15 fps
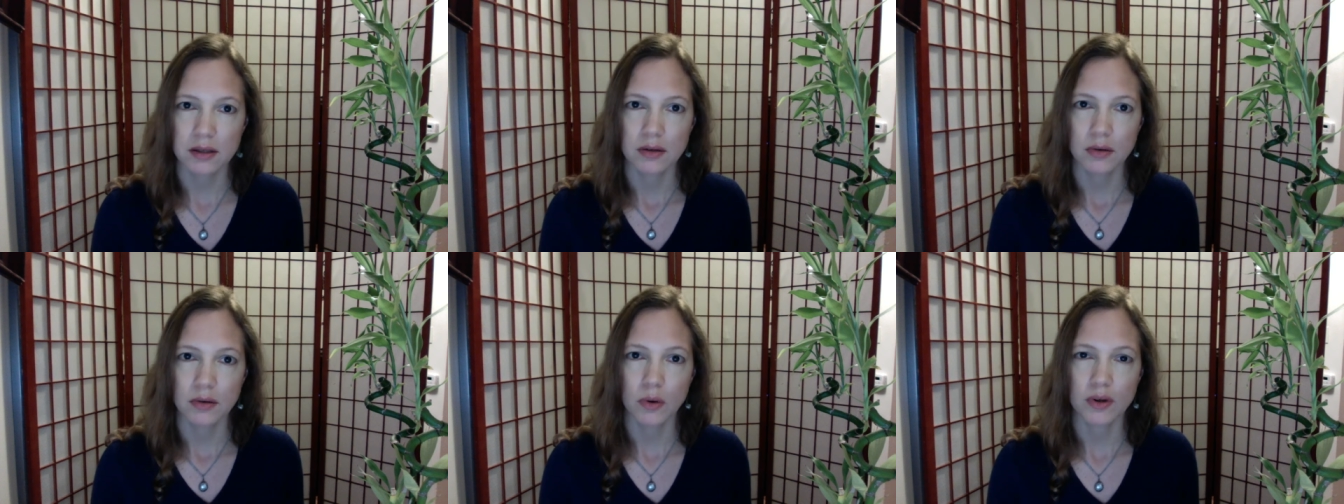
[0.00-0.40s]

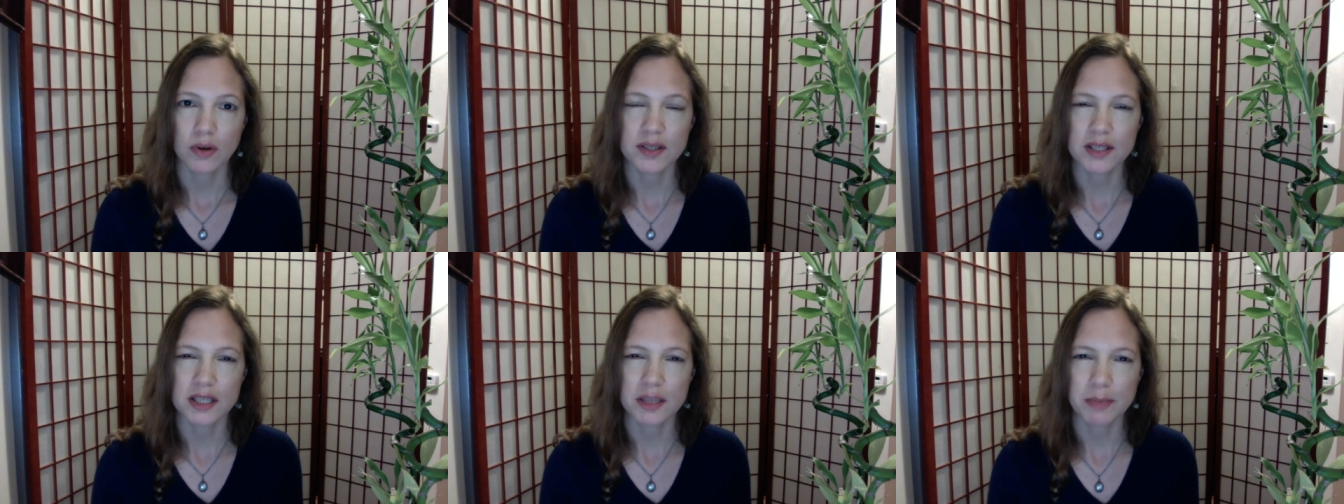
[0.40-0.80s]
or
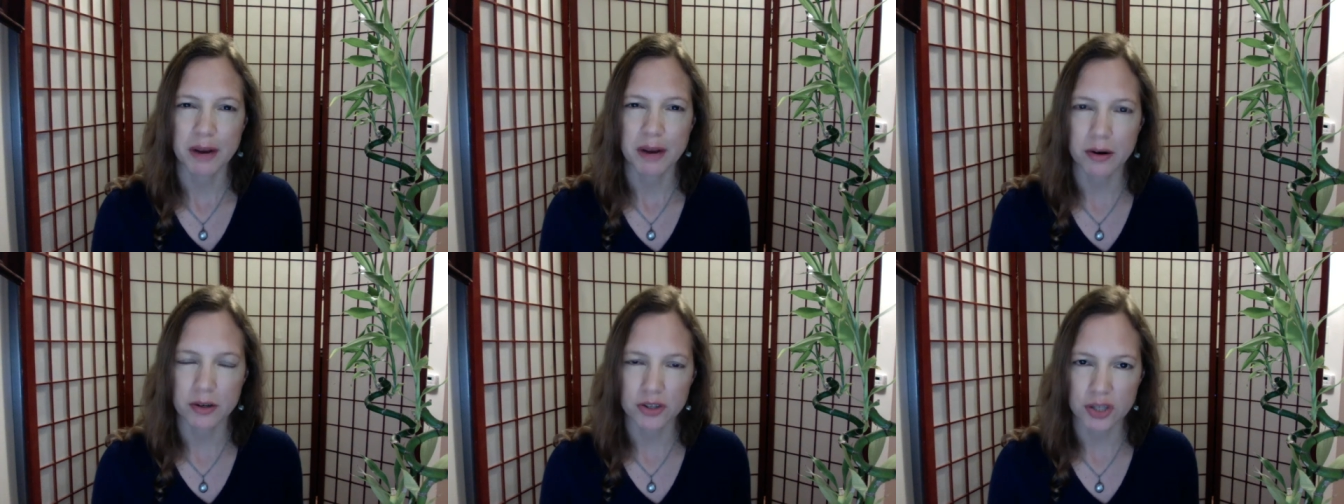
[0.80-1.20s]

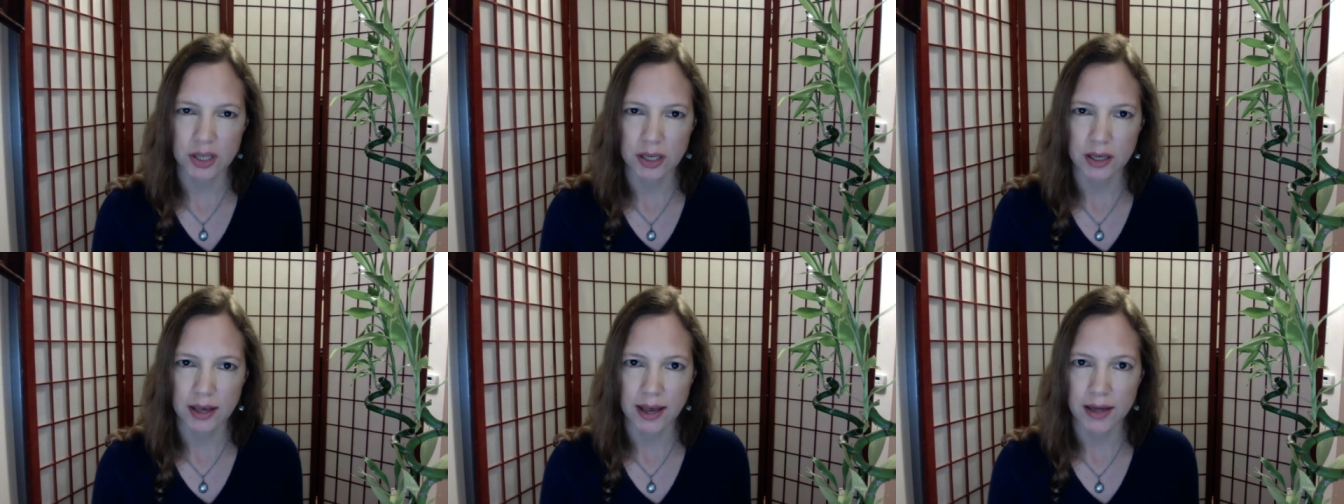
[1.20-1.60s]

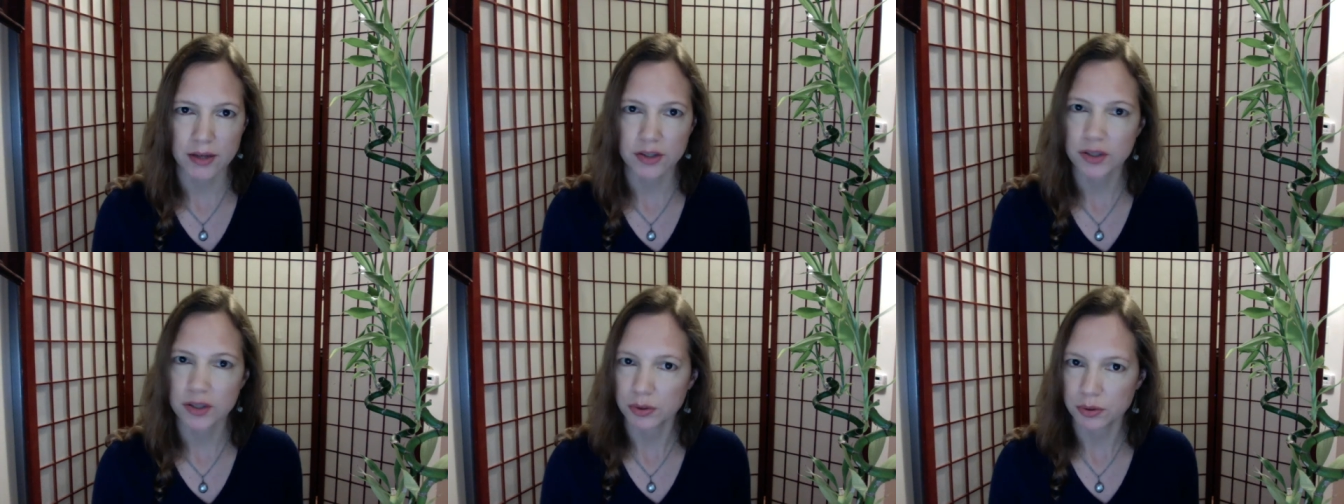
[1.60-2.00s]
disparaging
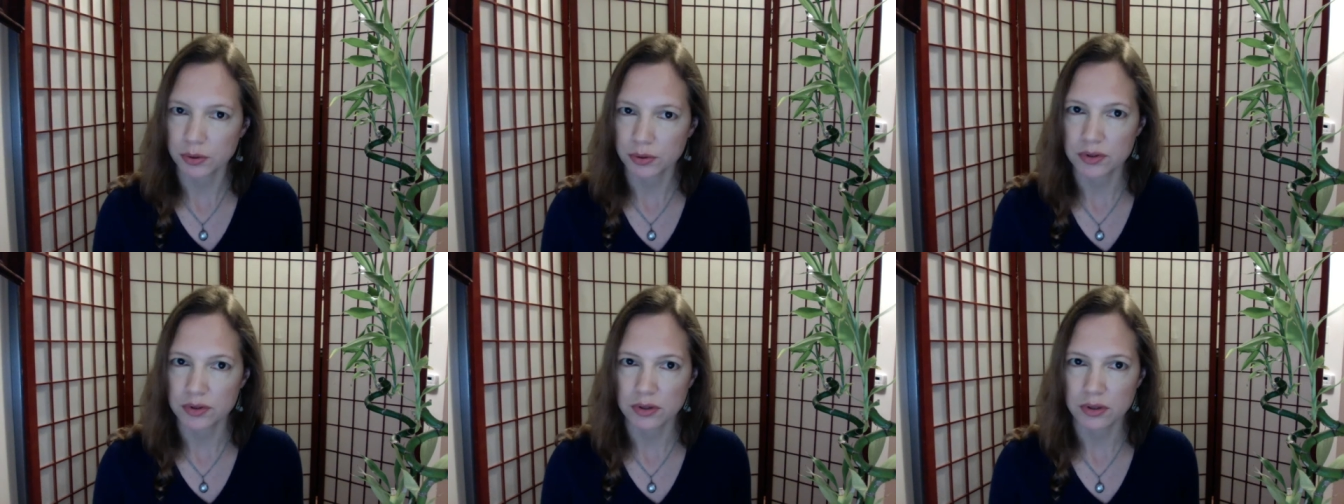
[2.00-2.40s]

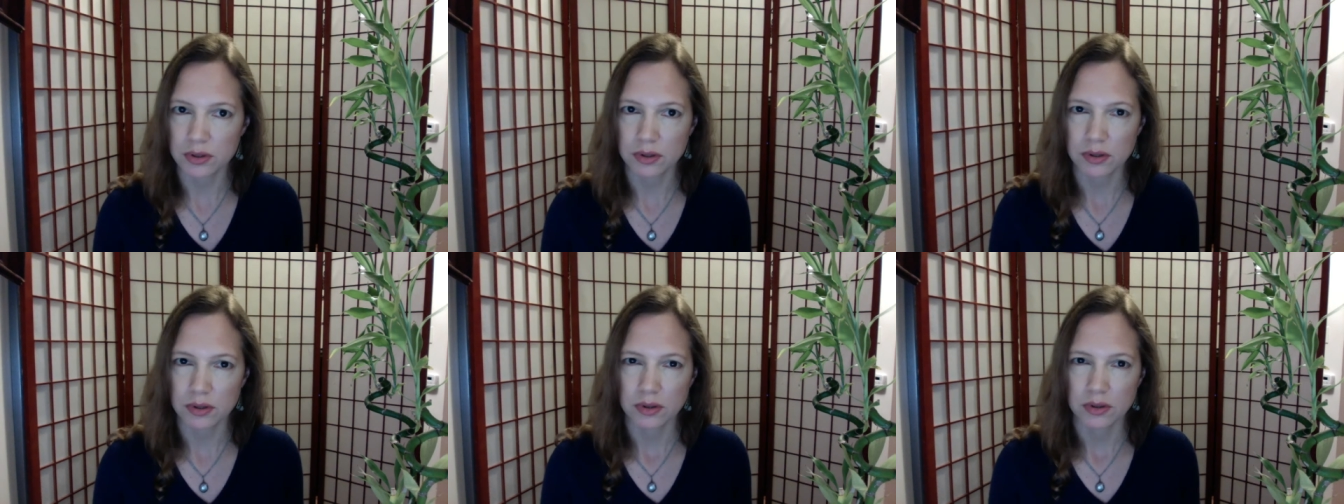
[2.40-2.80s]
attitudes
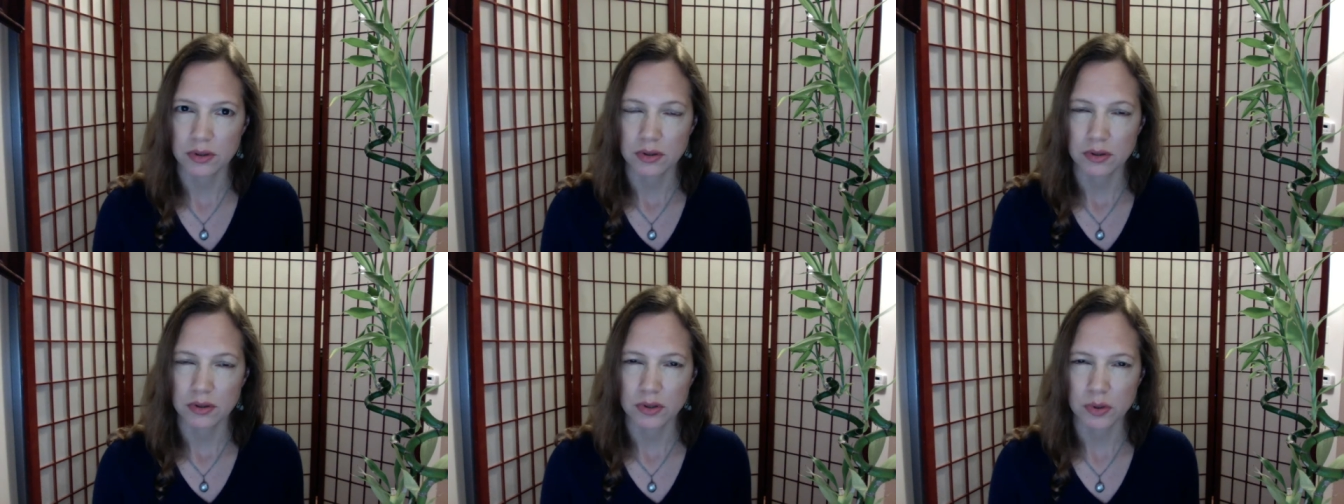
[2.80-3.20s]

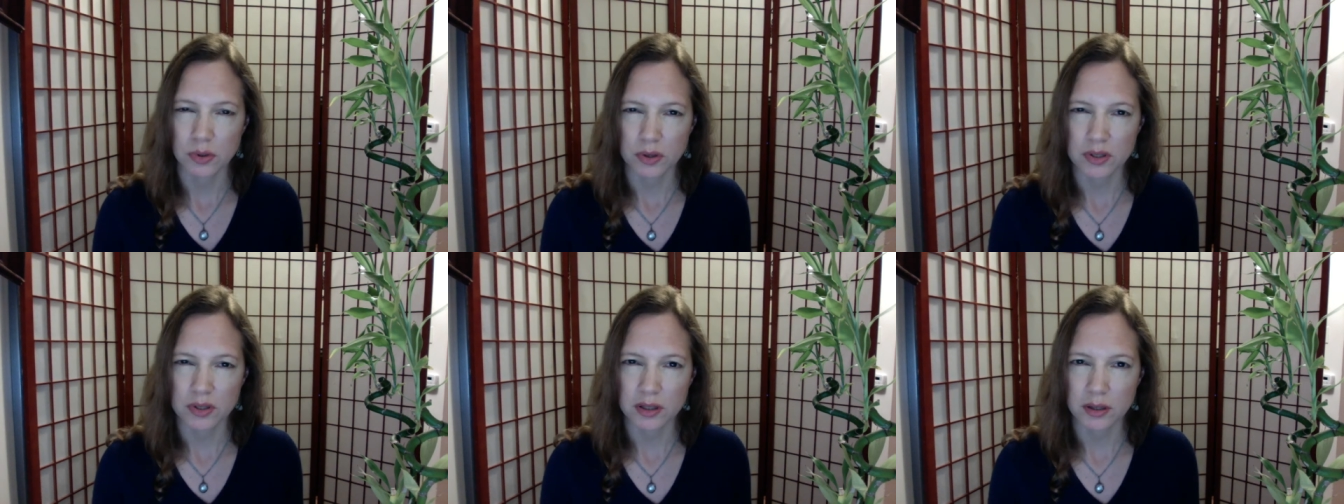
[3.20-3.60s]

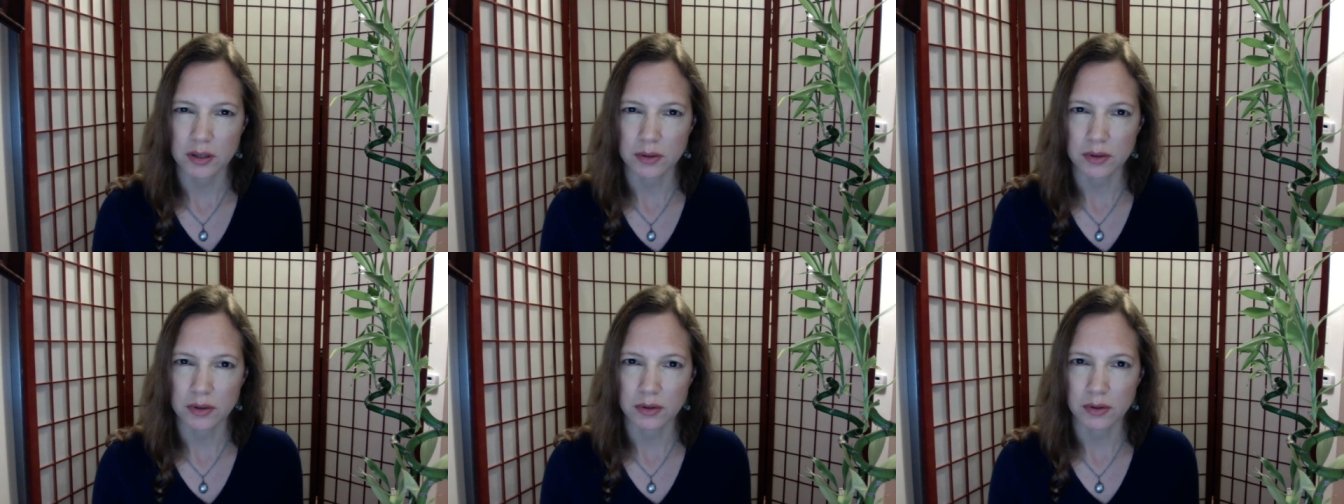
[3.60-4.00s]
towards
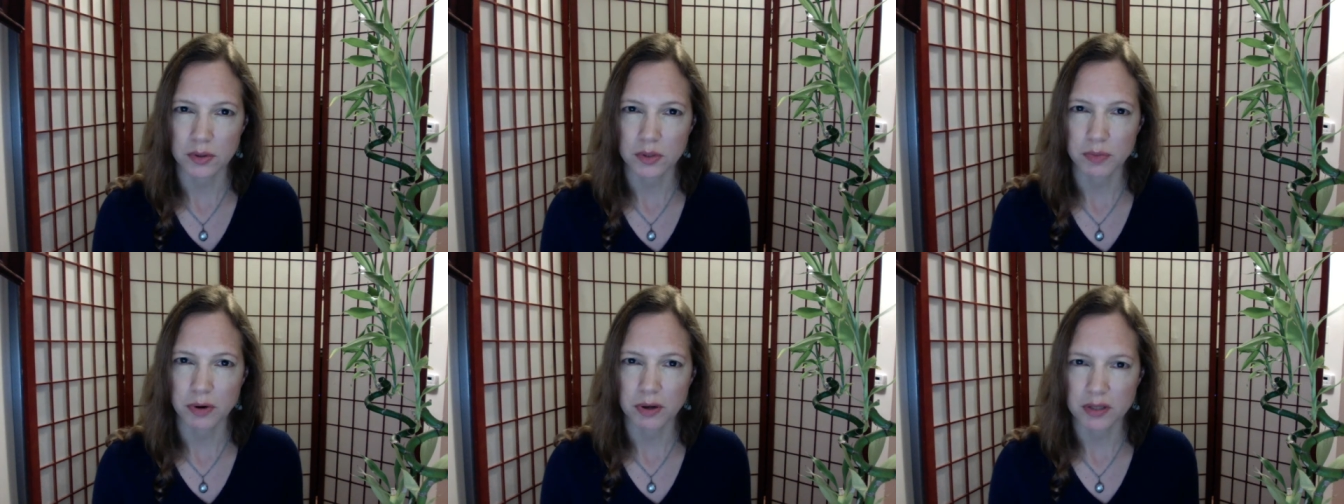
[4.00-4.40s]

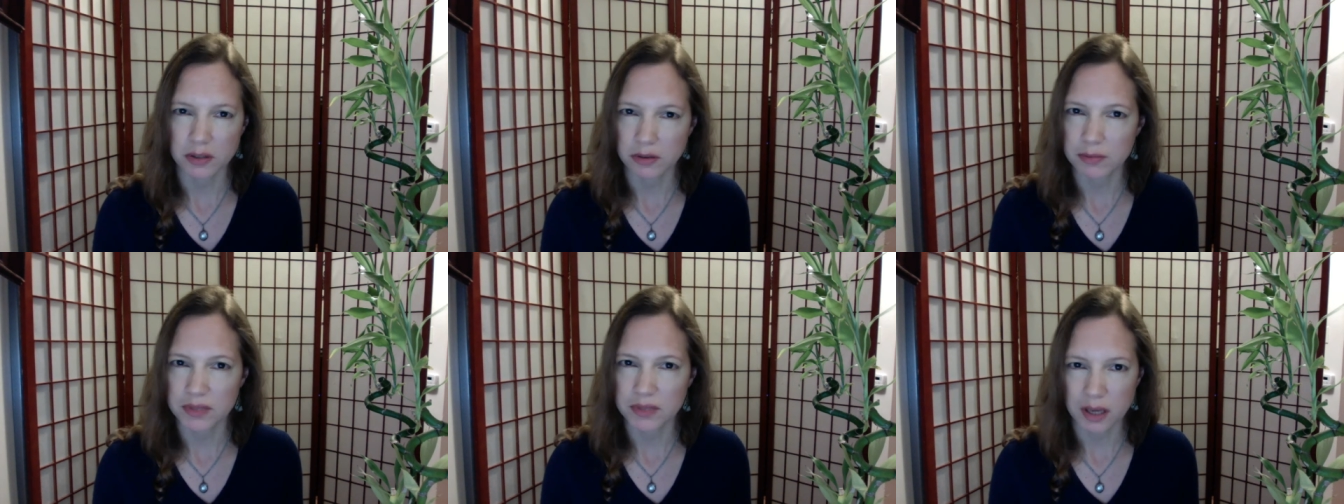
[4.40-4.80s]
those parts of
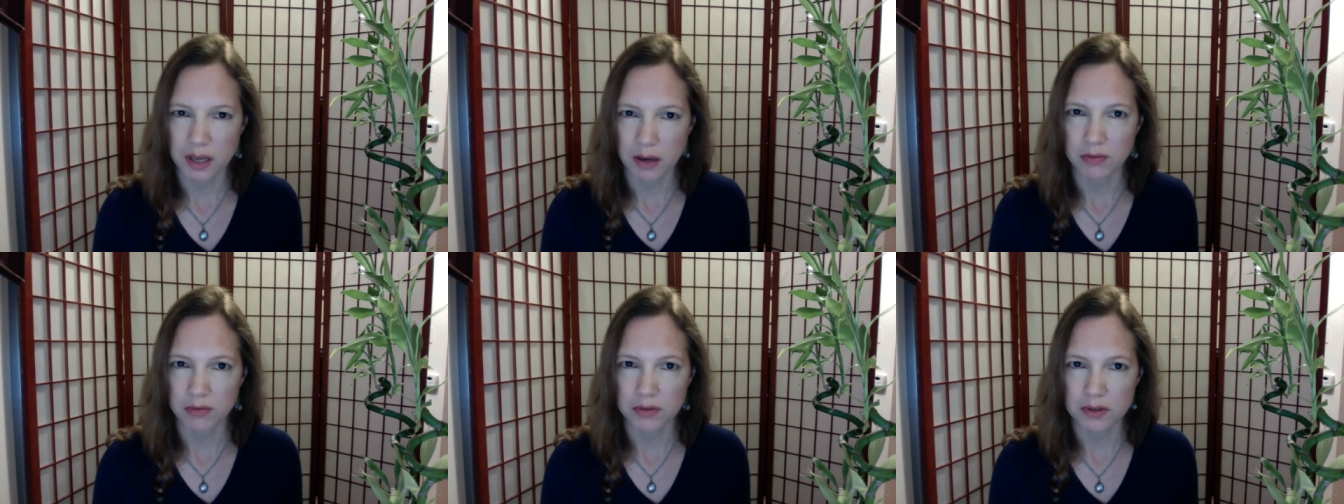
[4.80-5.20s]

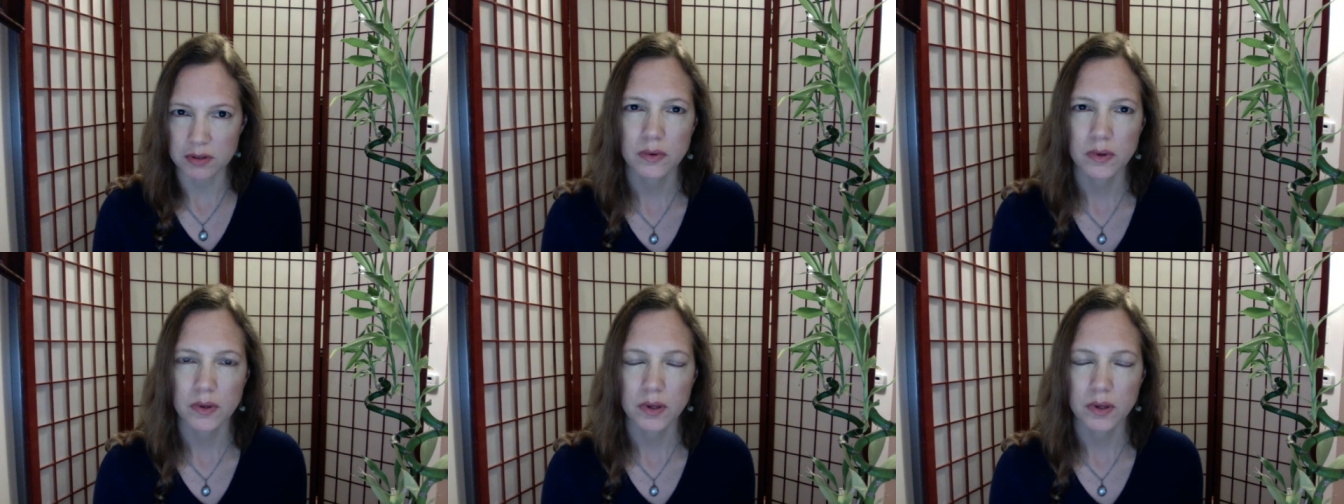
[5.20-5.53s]
themselves.